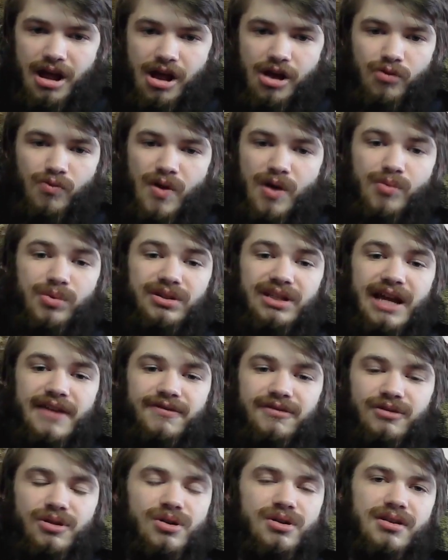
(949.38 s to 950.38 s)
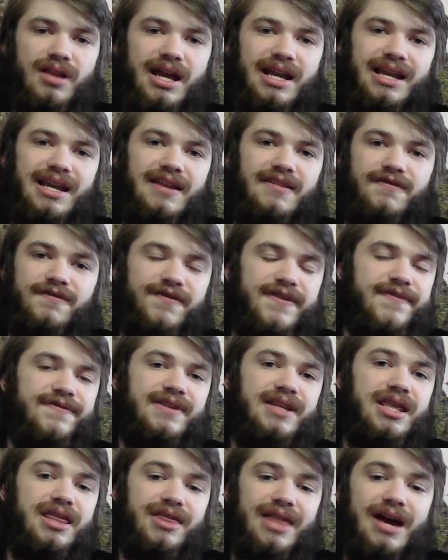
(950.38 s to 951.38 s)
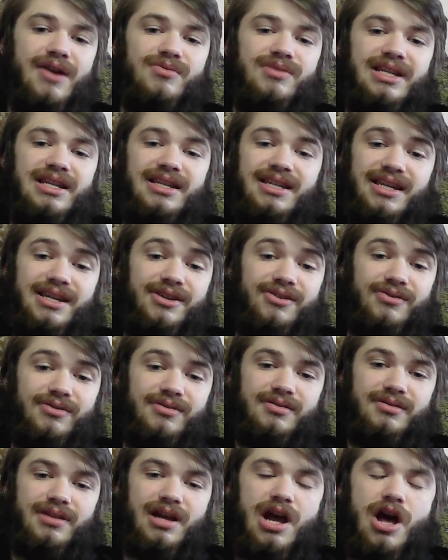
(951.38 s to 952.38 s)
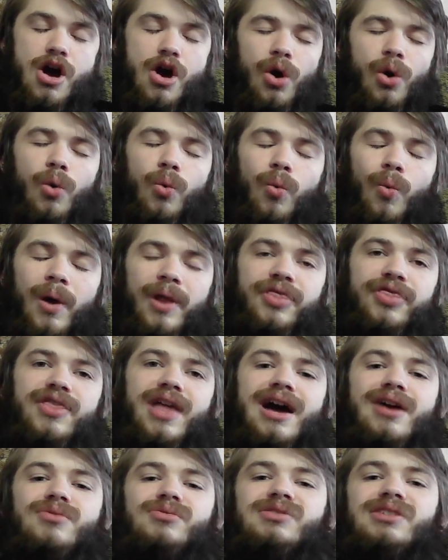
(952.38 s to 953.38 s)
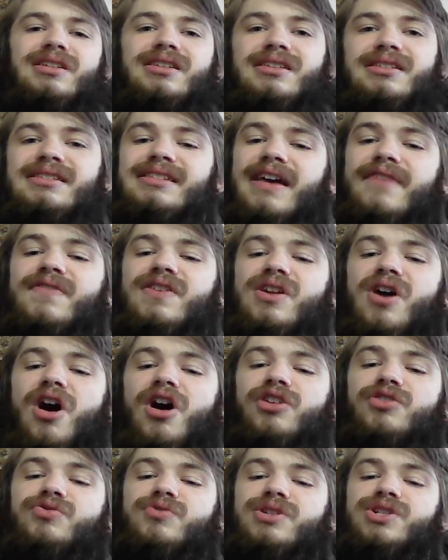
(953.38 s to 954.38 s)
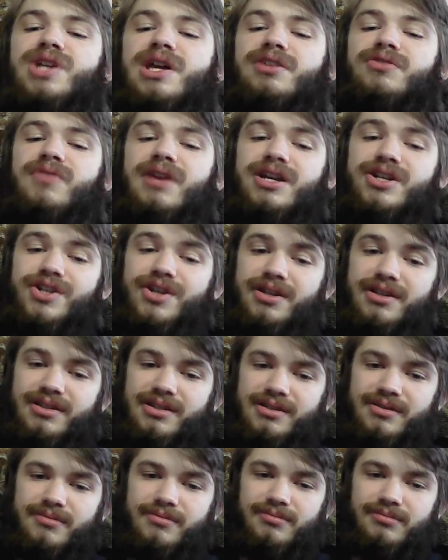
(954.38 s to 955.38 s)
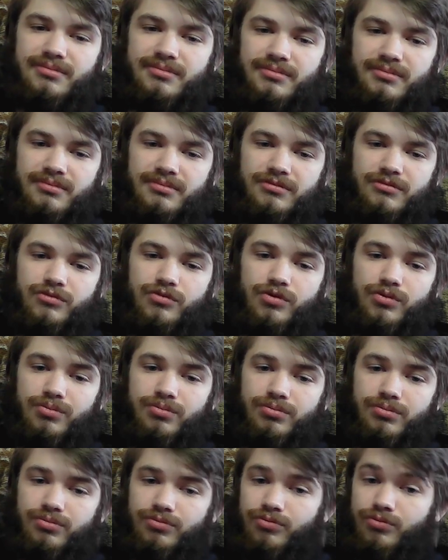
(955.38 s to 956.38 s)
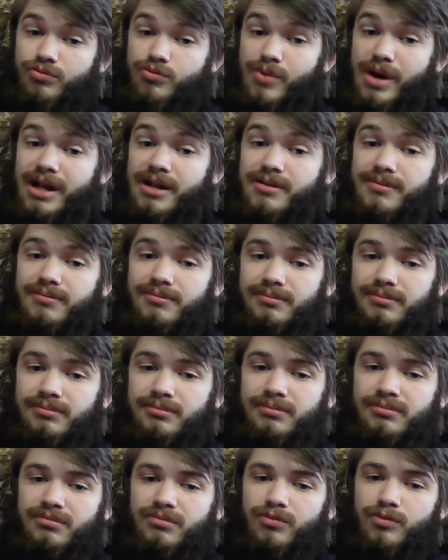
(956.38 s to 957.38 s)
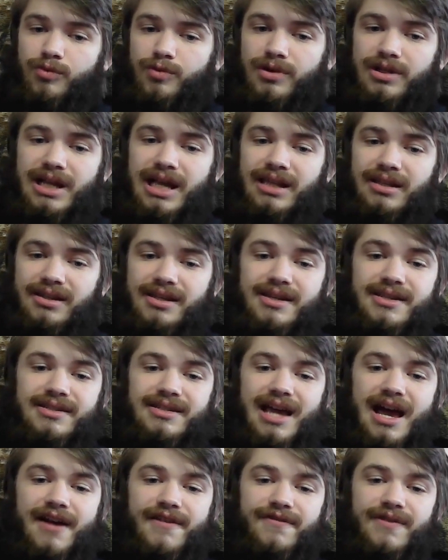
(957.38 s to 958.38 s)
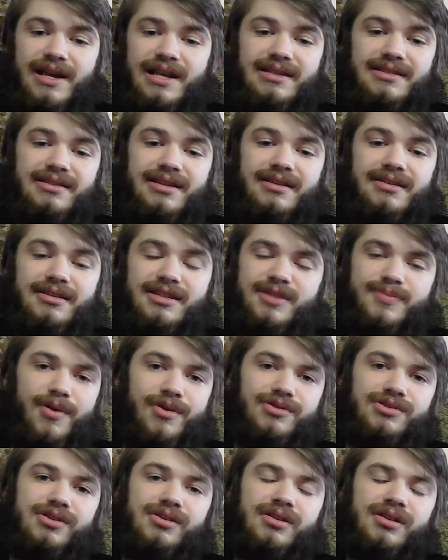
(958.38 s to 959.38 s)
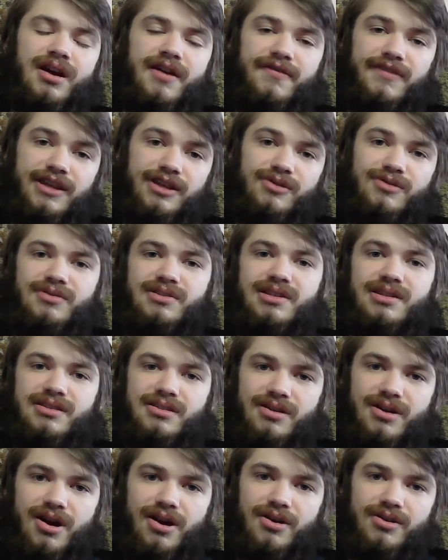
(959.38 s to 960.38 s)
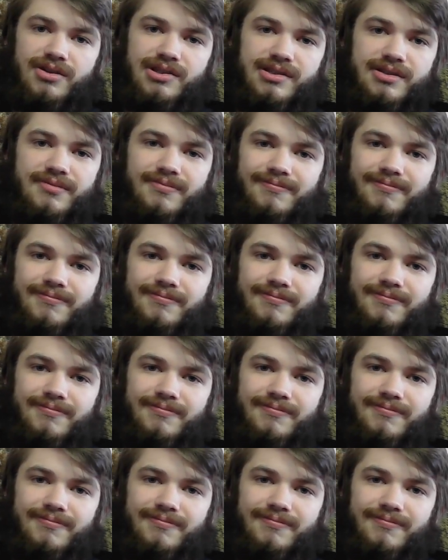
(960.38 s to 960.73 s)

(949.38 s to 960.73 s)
What will life look like in 50,000 years? 1,700 generations? Well, we'll at least have instant disposal of used cigars.